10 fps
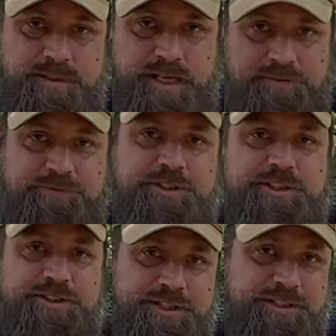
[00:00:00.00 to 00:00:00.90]
Every
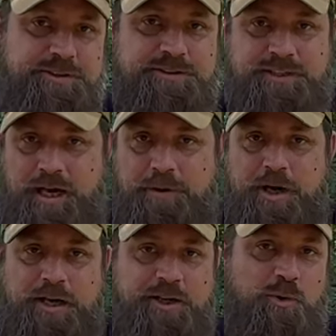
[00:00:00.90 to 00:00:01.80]
single time
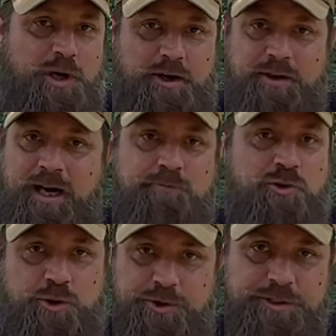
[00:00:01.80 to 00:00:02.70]
I go out,
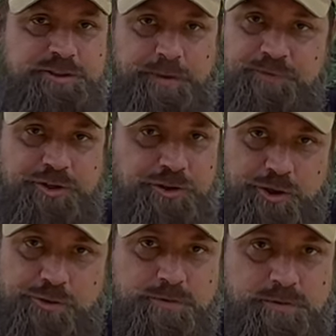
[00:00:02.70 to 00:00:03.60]
I'm learning something
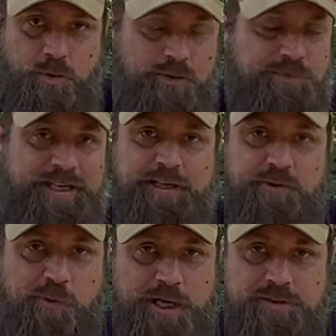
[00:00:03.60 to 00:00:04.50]
new. Or if I get
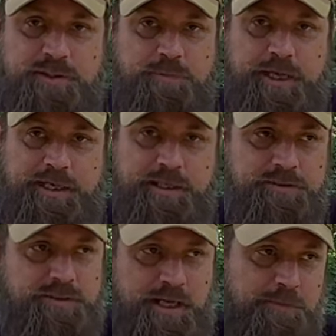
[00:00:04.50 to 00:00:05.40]
around somebody
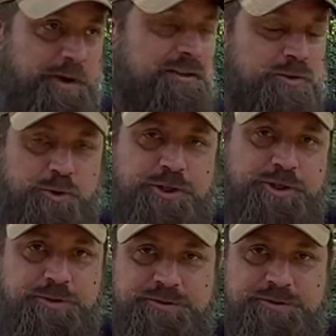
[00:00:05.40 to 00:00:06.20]
else, I might learn a new